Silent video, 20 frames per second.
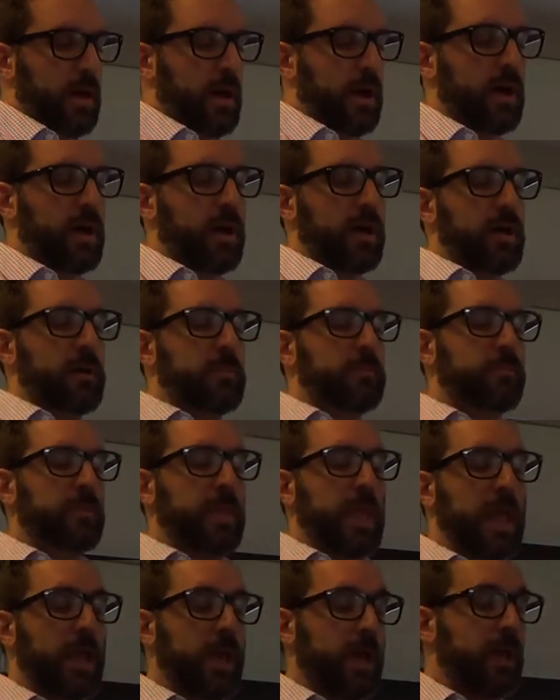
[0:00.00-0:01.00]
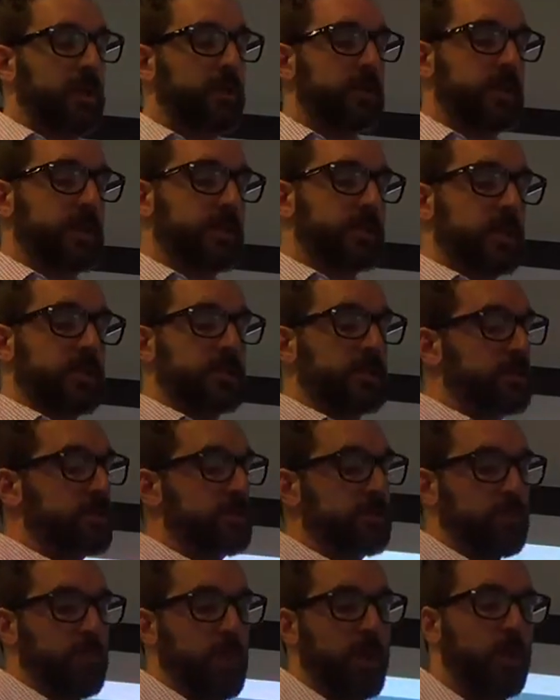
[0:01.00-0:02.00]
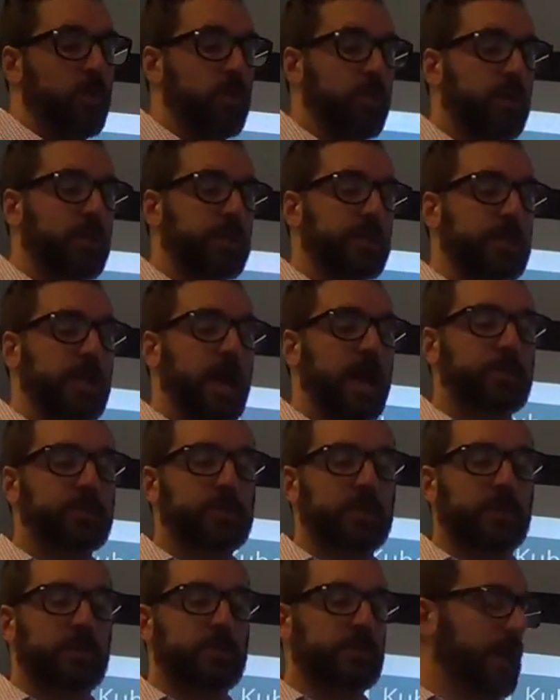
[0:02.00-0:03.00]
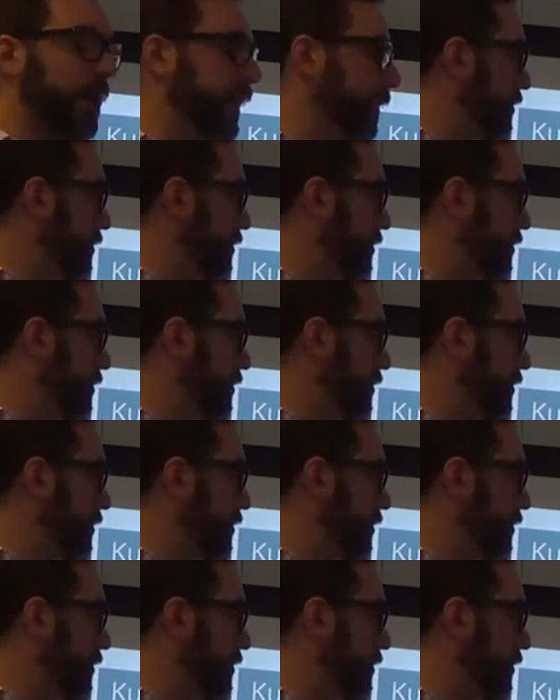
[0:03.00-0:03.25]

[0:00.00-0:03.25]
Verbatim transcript: Um, and this is real world adoption. I